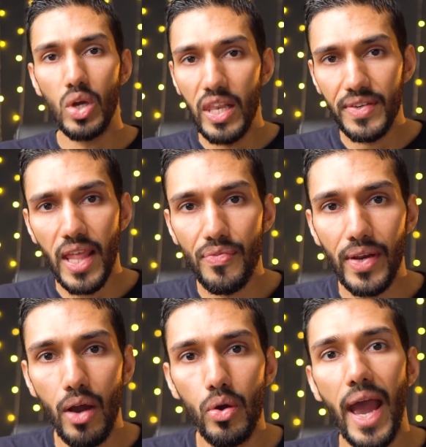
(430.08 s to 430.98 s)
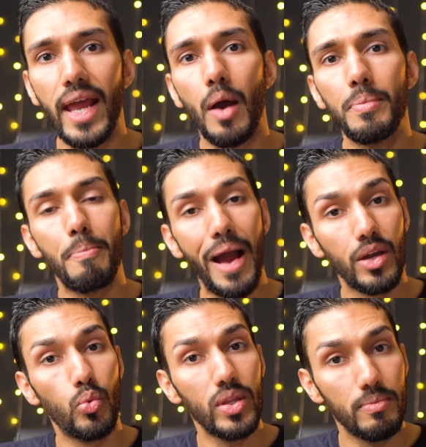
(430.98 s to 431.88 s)
I'll leave it there for now, and I'll be back
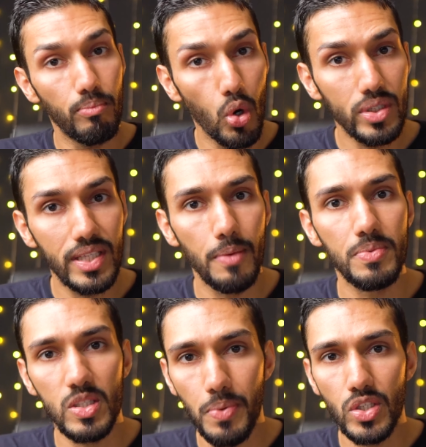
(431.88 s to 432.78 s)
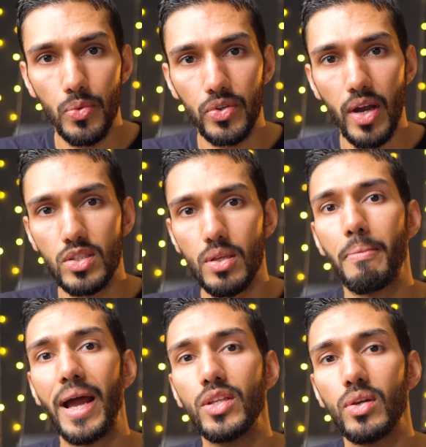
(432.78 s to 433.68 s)
with more tips, especially with regards to
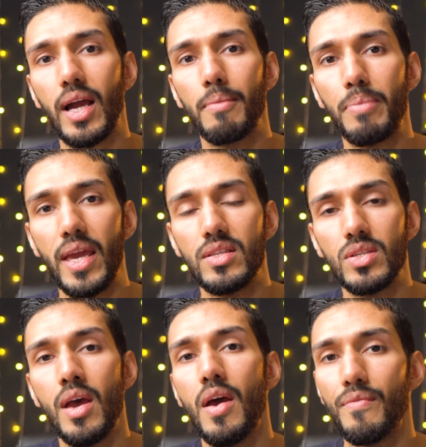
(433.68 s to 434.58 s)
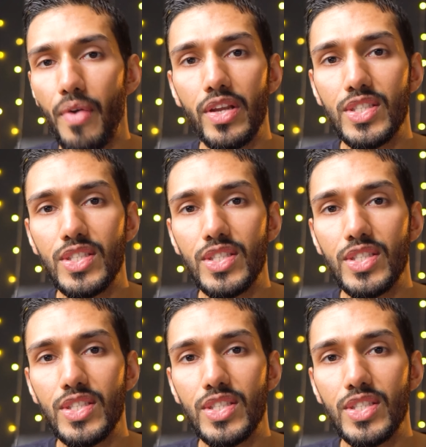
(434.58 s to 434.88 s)
manual campaigns very